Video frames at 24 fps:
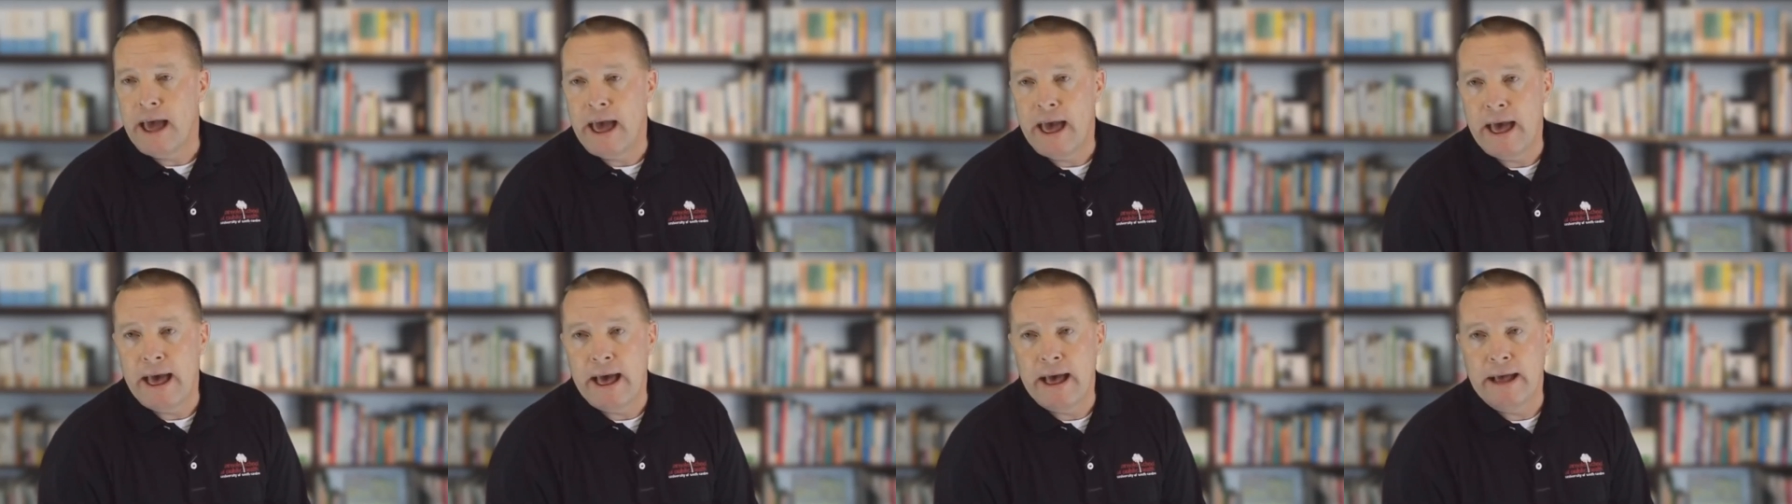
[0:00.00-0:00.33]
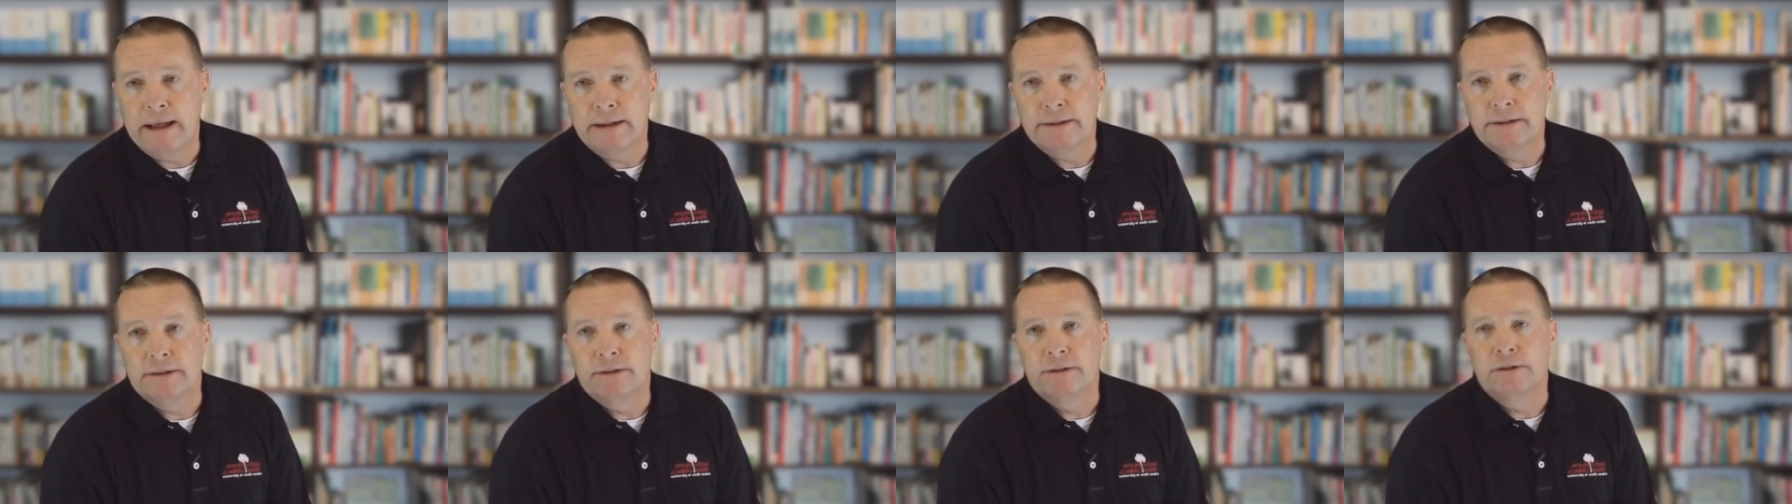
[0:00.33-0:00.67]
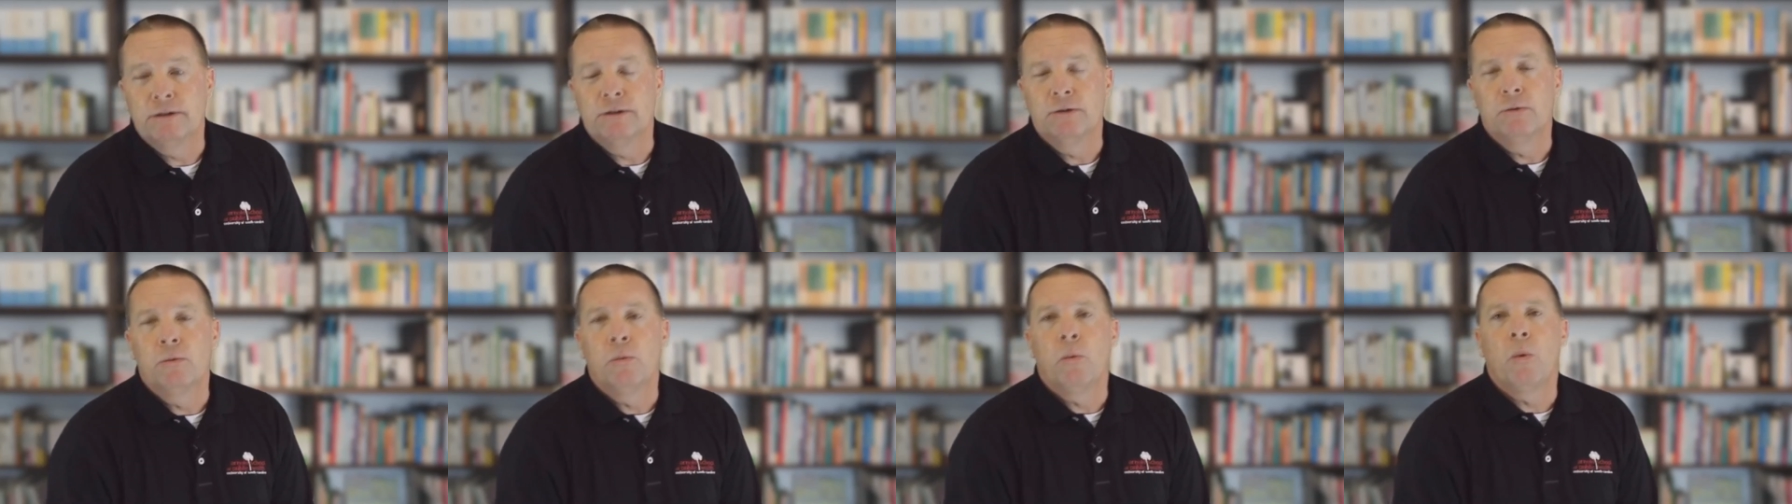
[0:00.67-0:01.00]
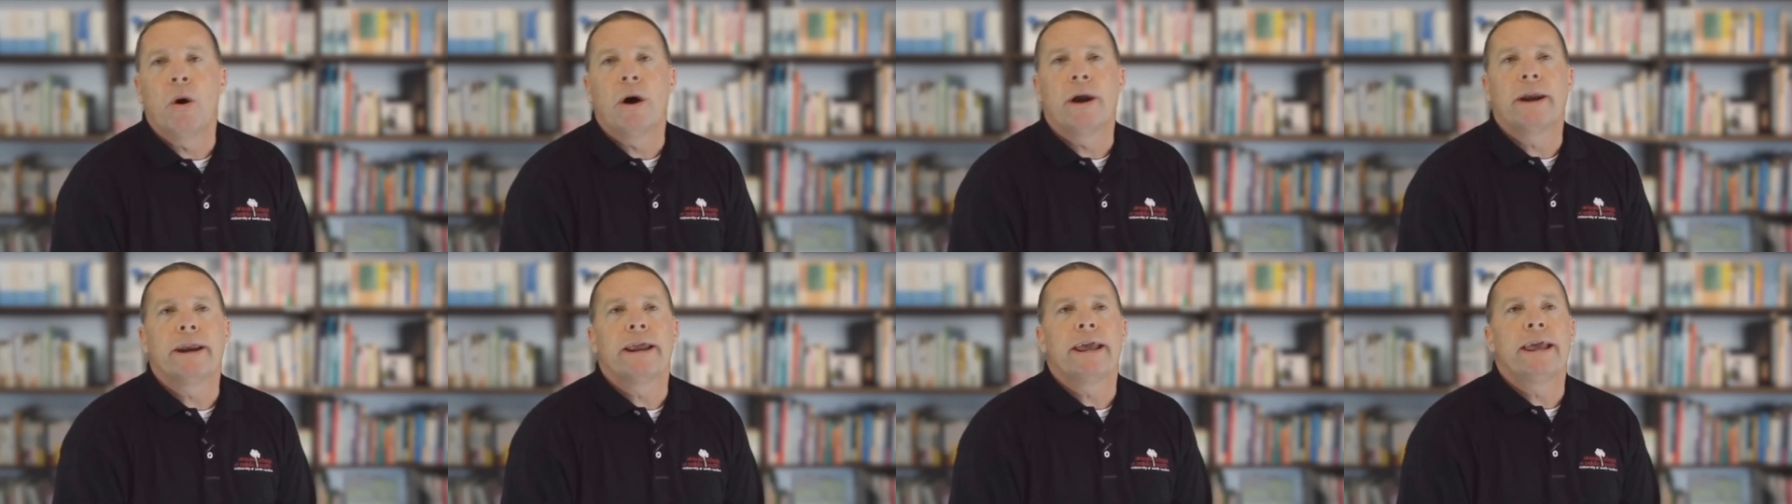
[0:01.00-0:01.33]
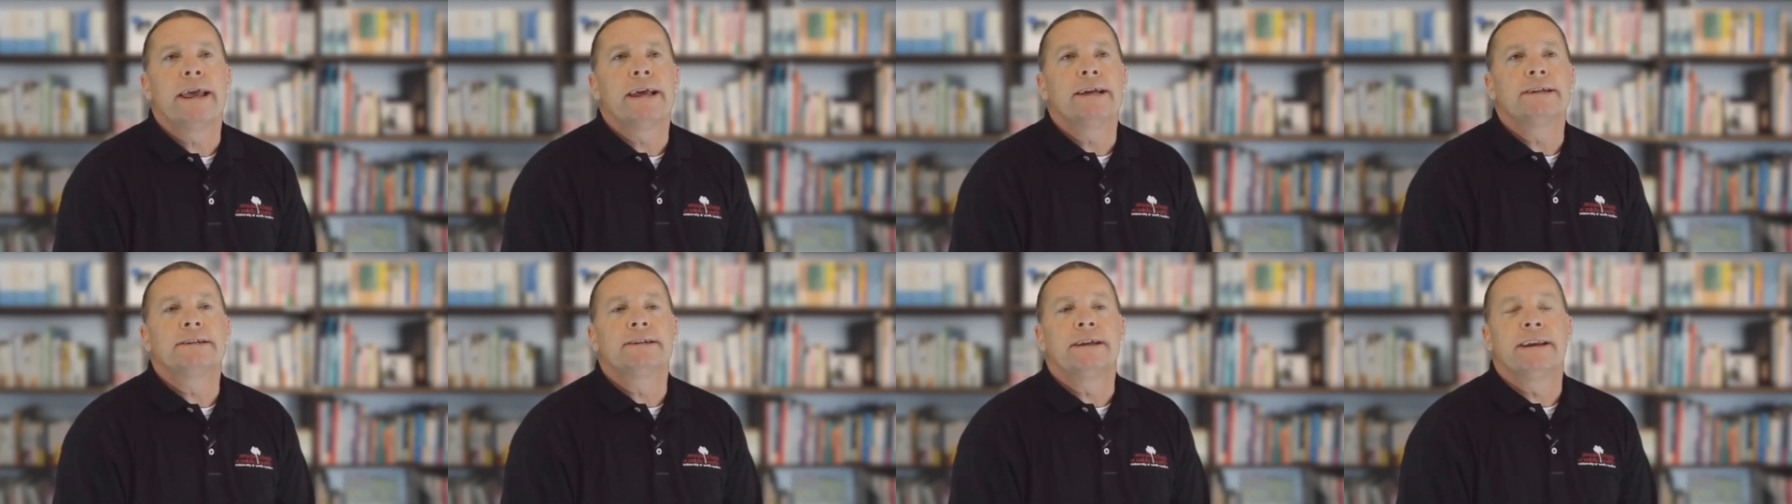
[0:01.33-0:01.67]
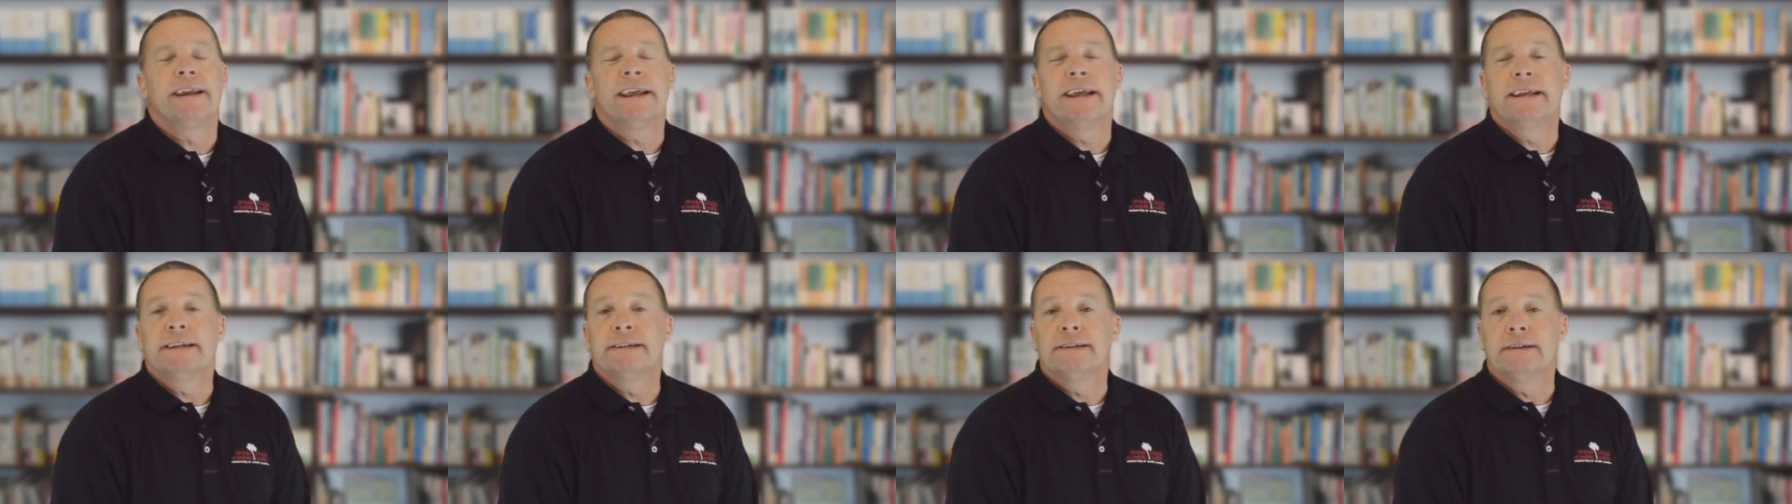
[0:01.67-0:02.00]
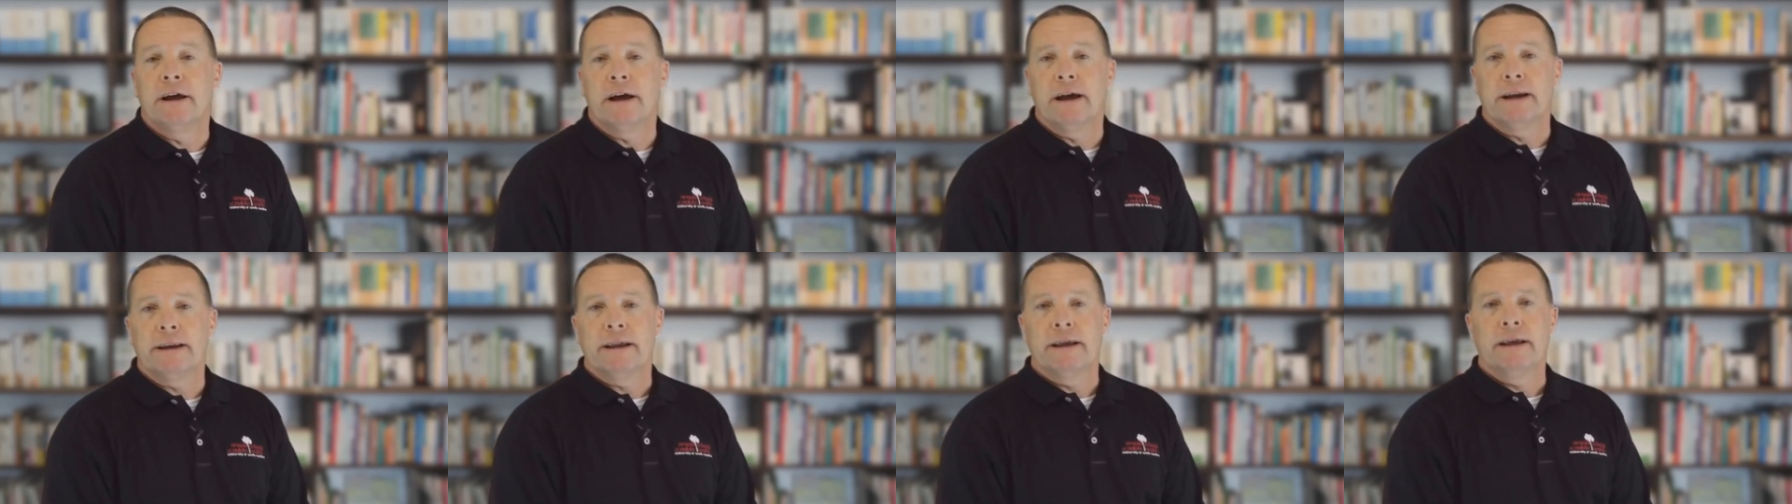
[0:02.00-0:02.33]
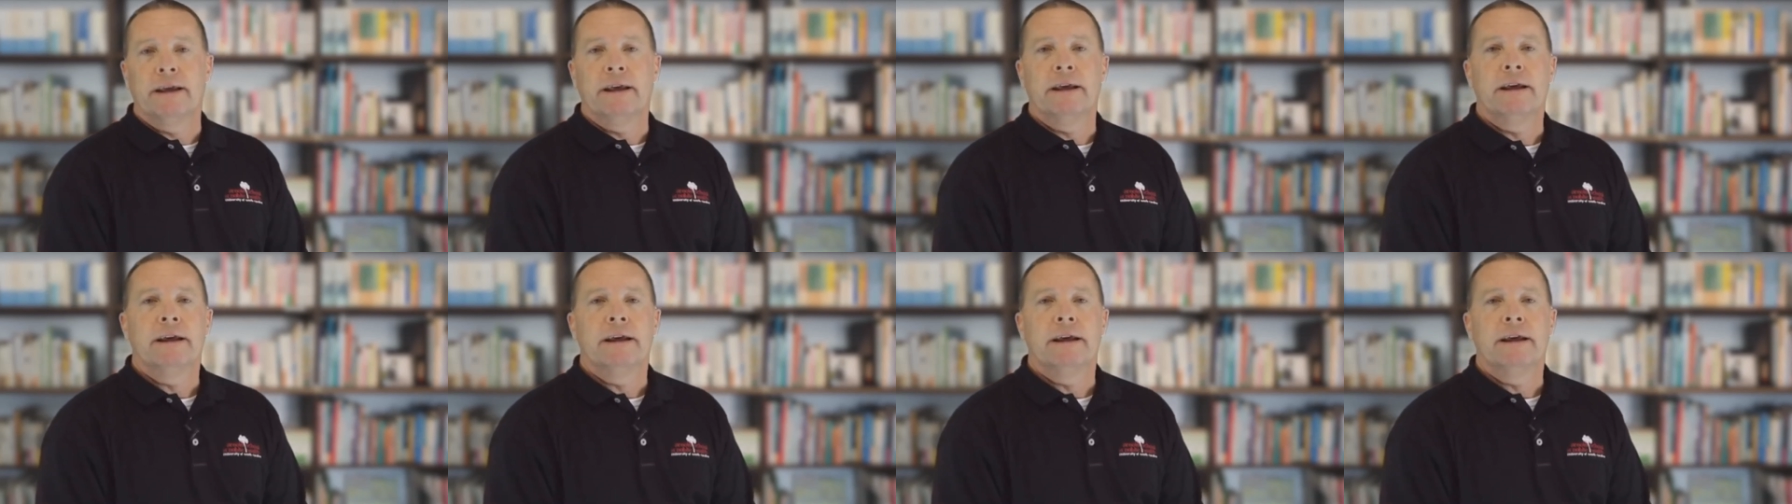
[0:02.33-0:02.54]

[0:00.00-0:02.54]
as to what is and is not